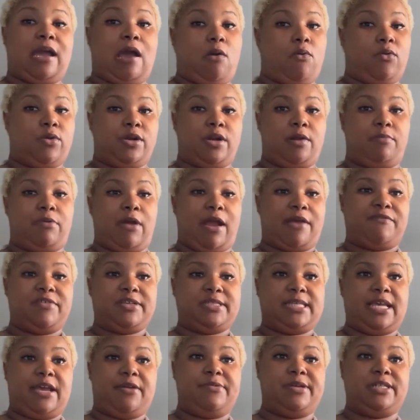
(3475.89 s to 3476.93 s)
I ordered a breakfast
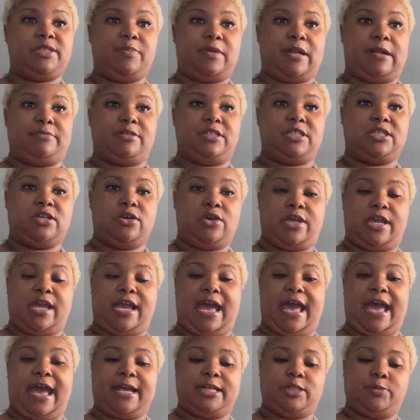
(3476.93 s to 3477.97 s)
sandwich, but I'm just cooking a
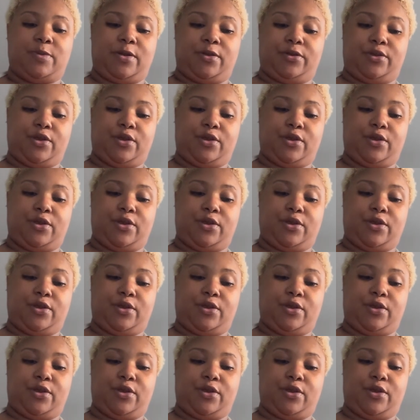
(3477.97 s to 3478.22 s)
hash brown